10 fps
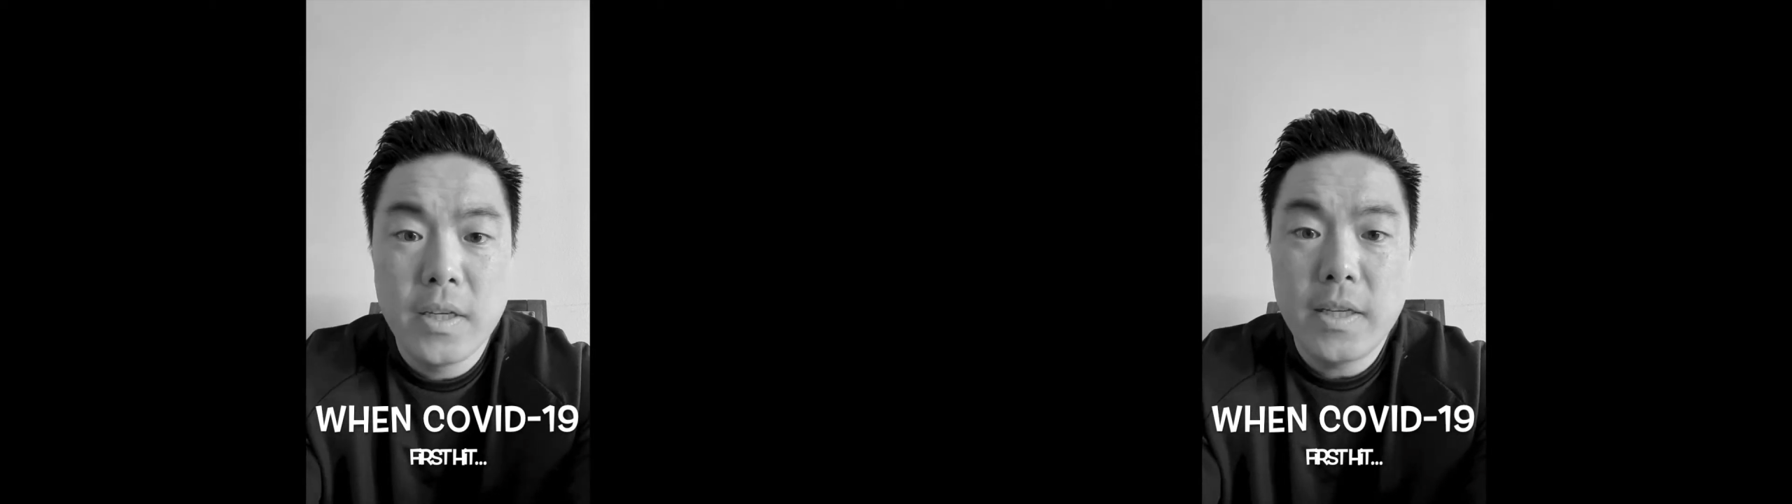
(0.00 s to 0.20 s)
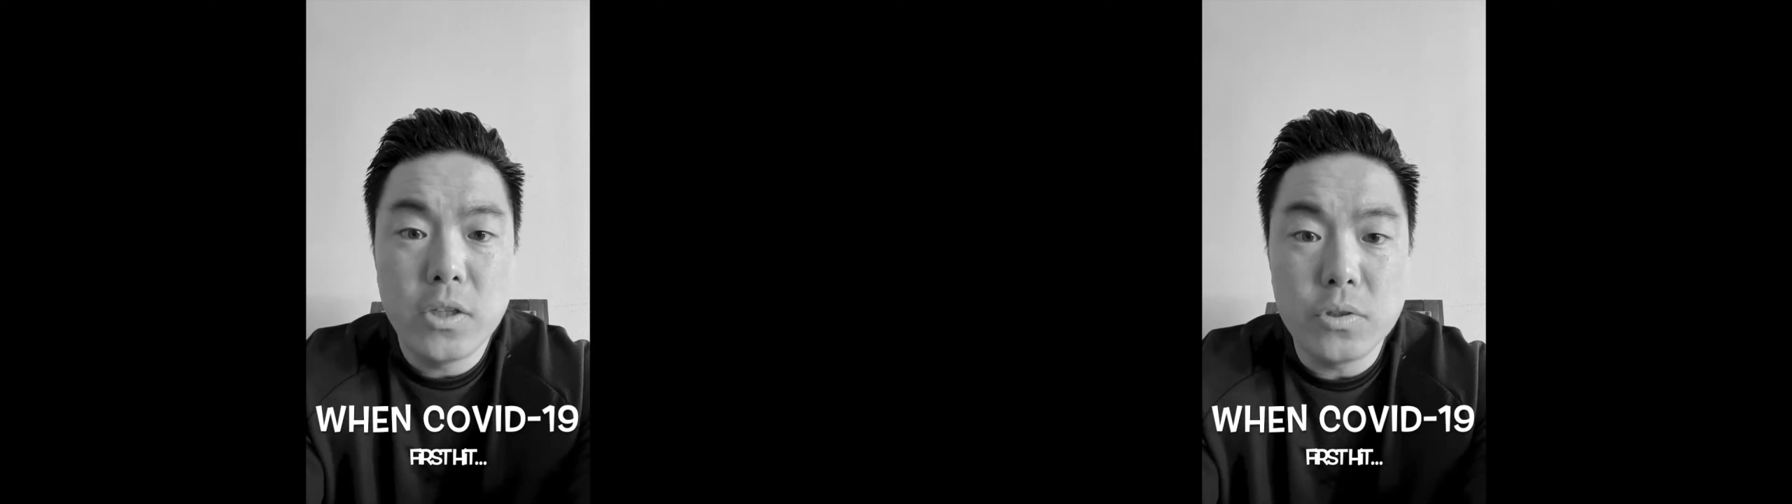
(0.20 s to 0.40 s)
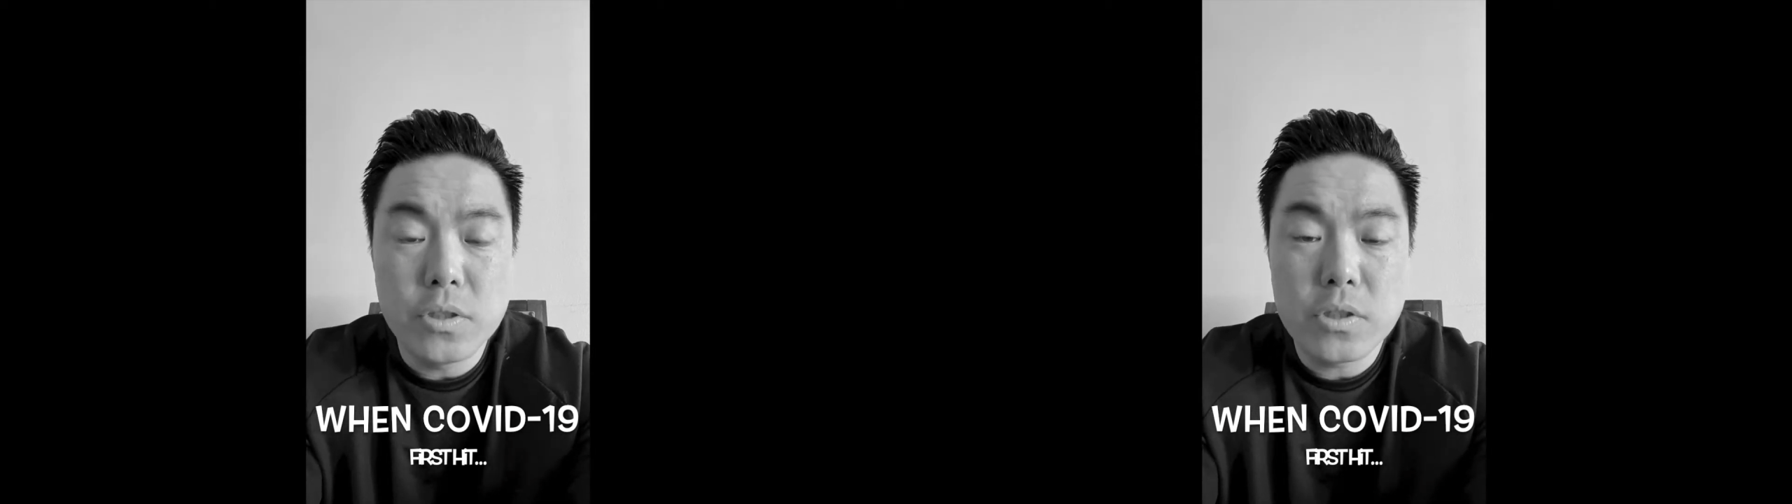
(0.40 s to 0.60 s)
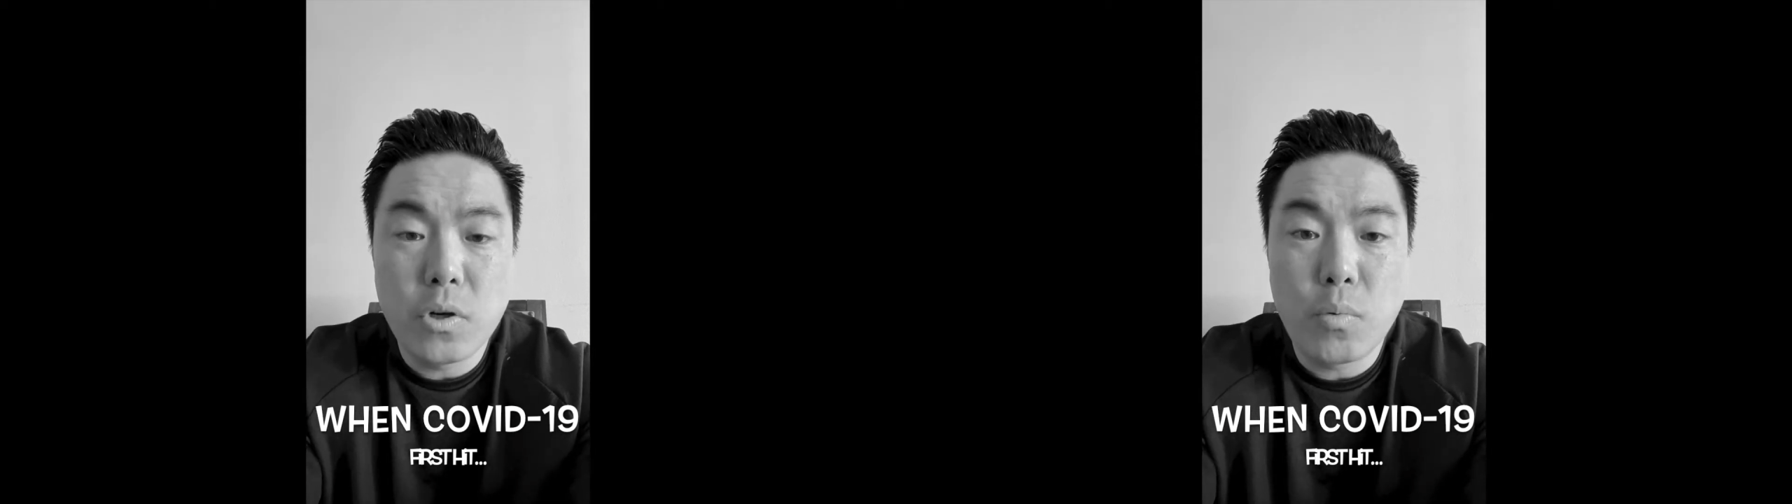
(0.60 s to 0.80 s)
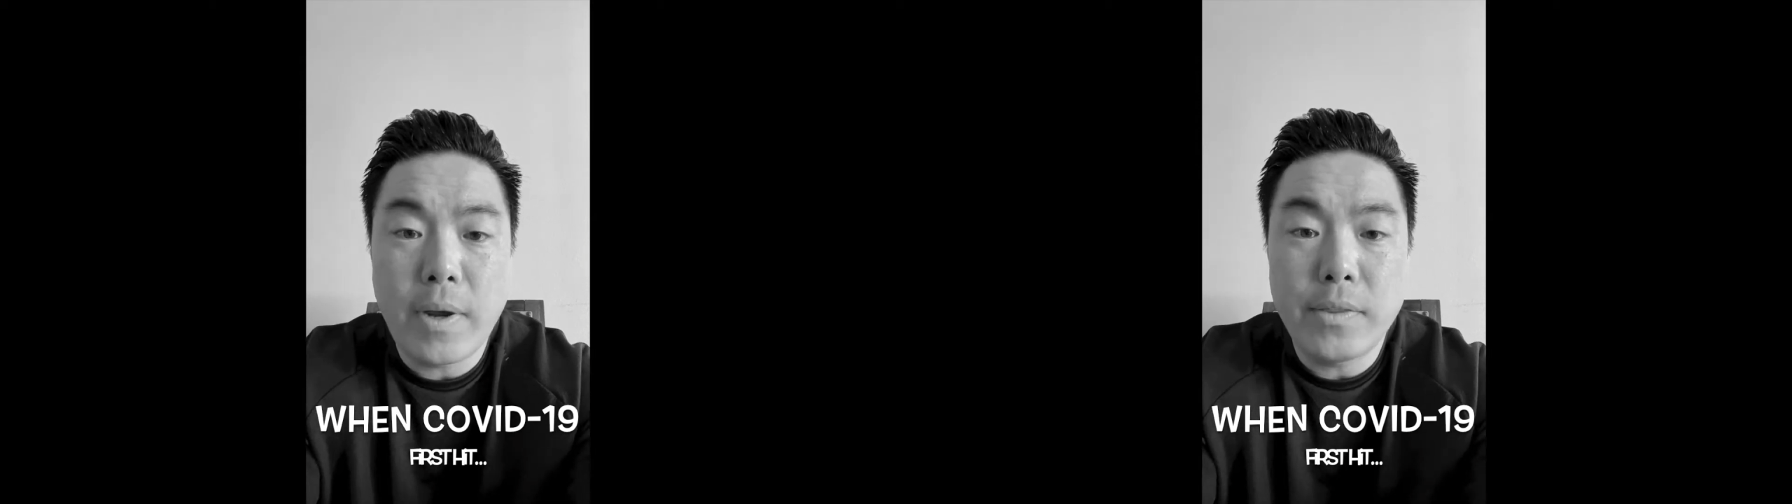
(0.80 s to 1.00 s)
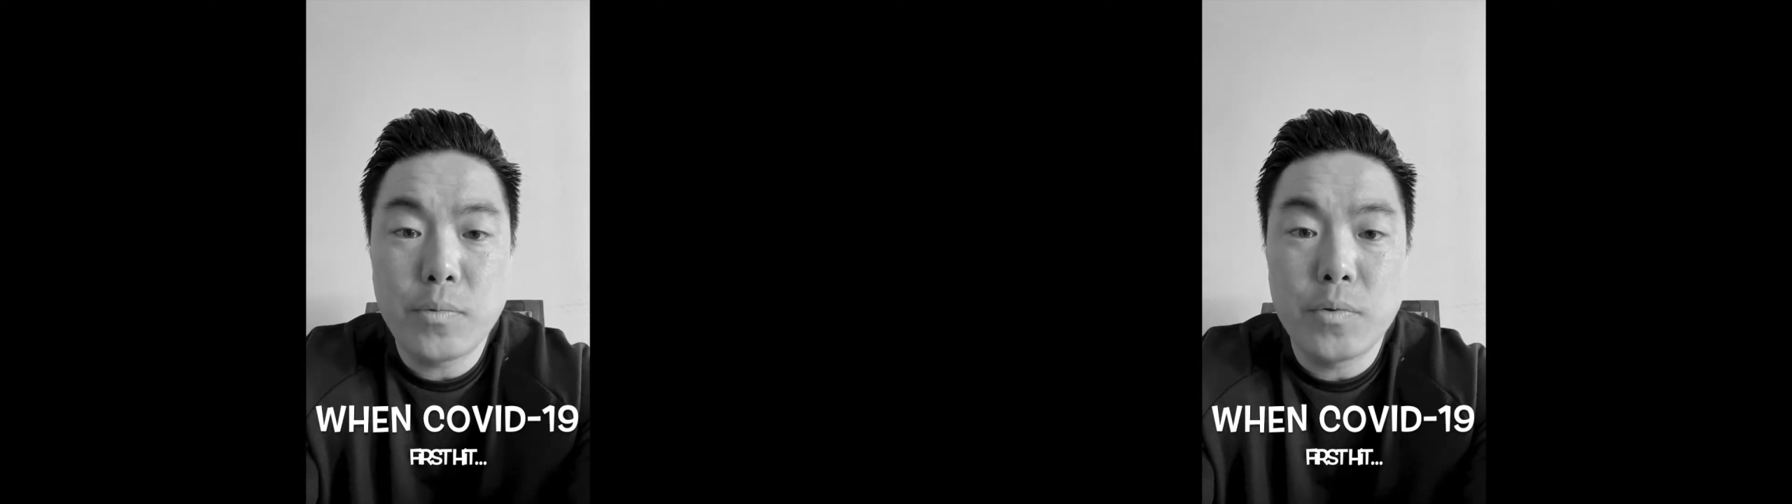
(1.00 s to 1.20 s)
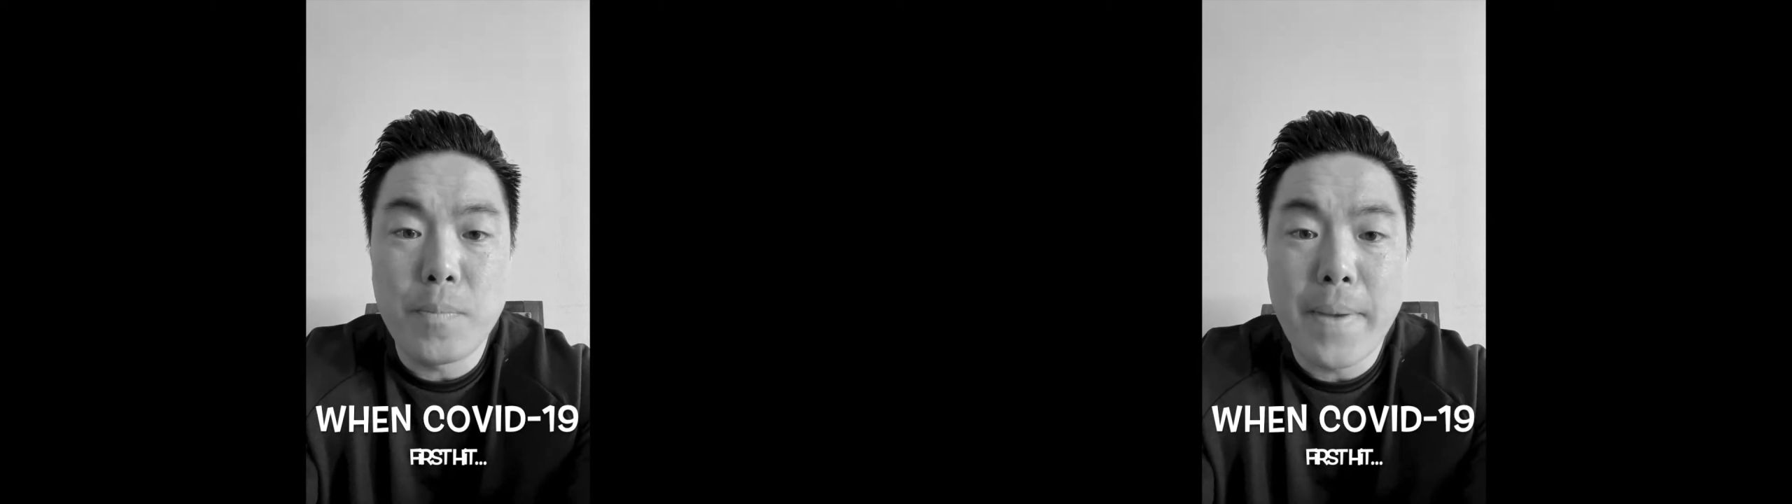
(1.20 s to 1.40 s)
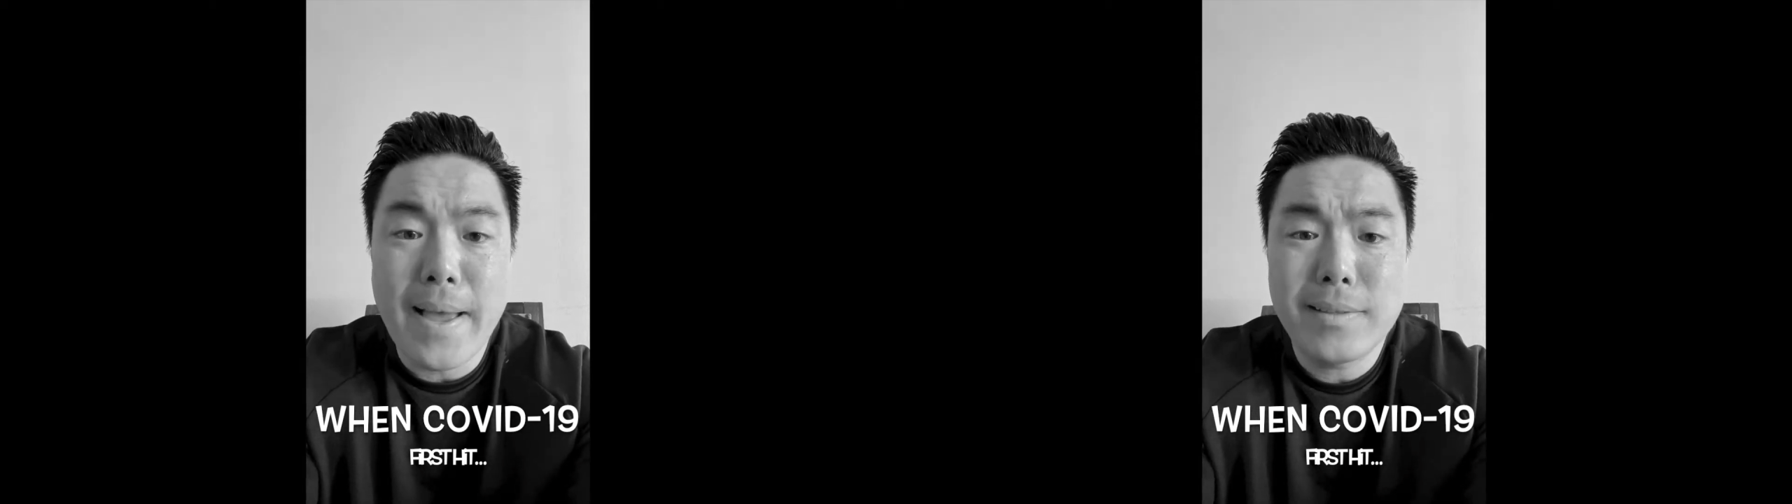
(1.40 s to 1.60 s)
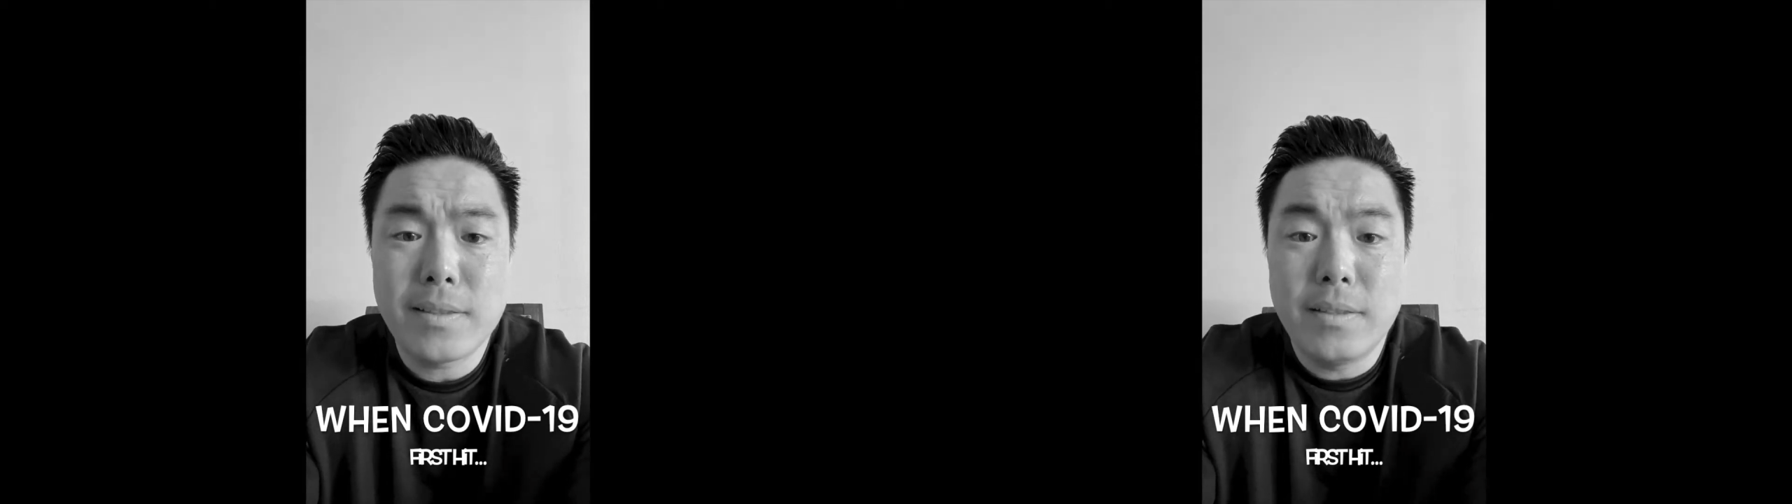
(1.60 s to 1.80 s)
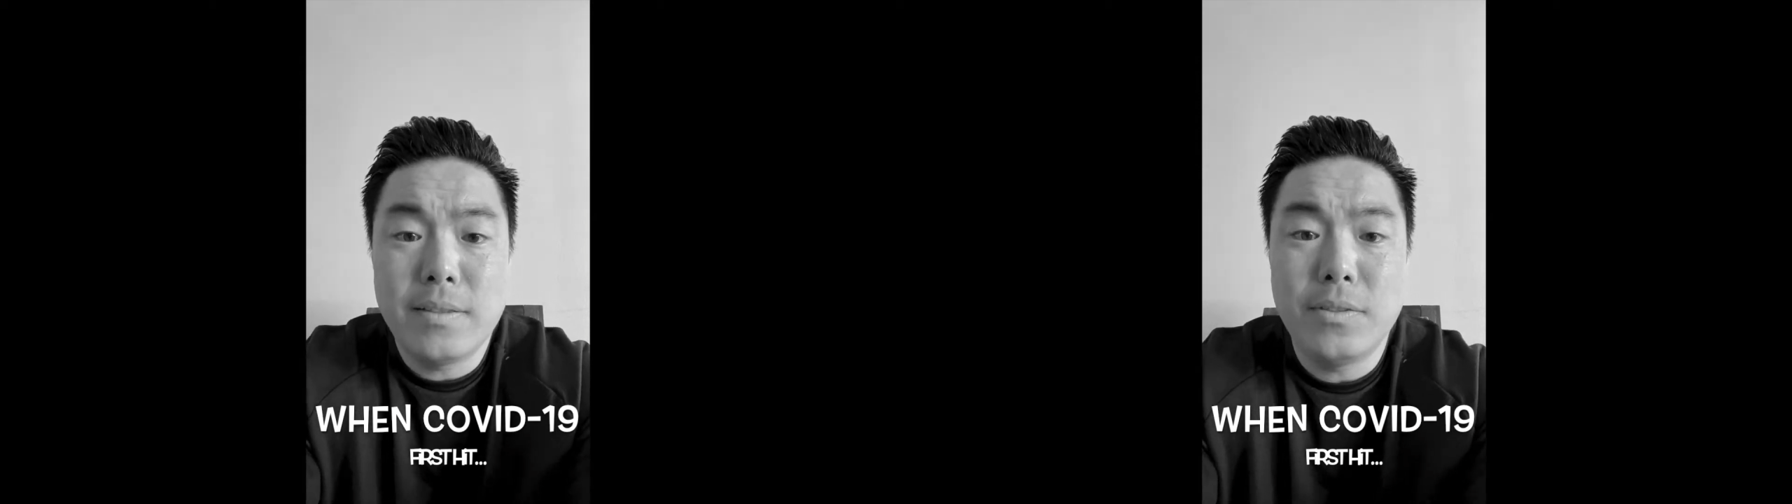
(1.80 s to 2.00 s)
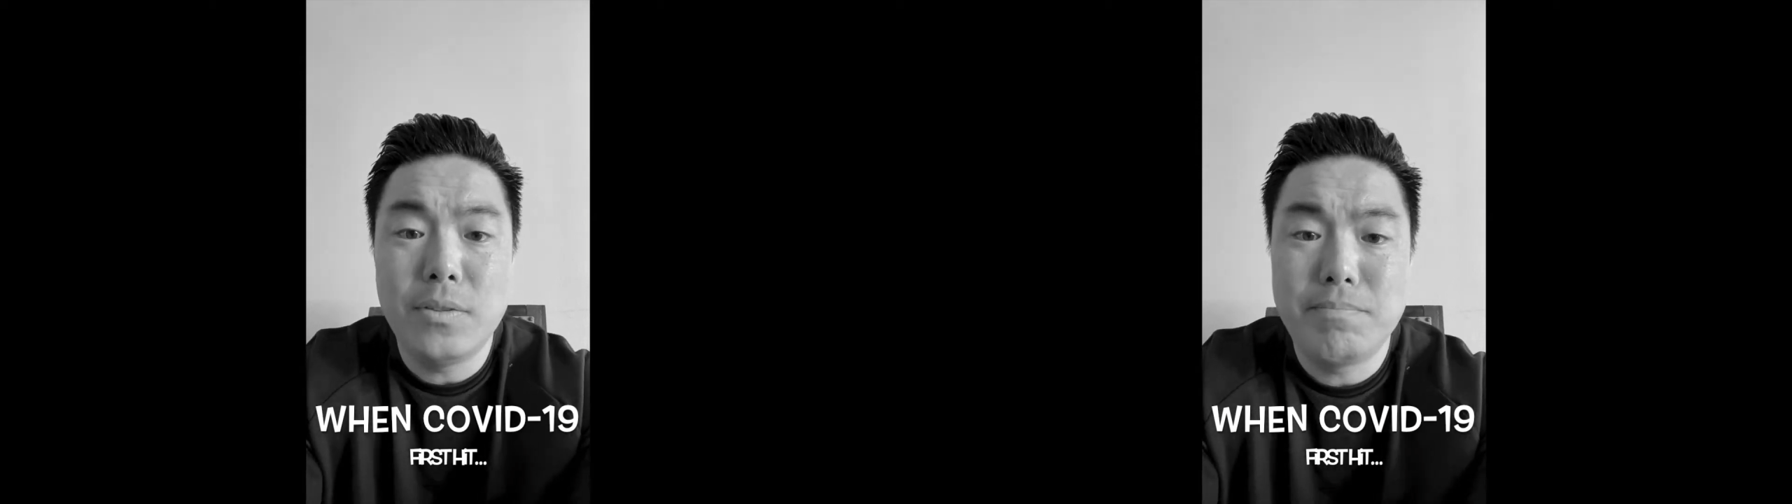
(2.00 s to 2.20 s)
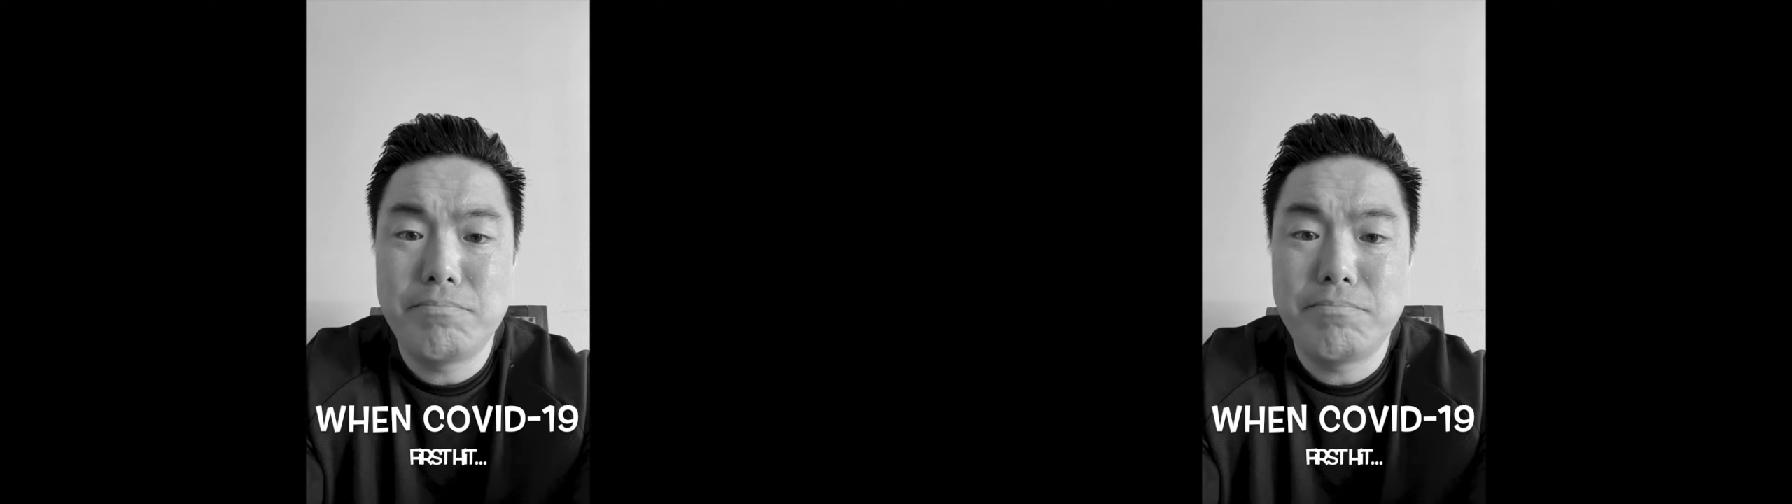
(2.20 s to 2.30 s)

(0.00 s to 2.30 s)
it'll just go right through the mask and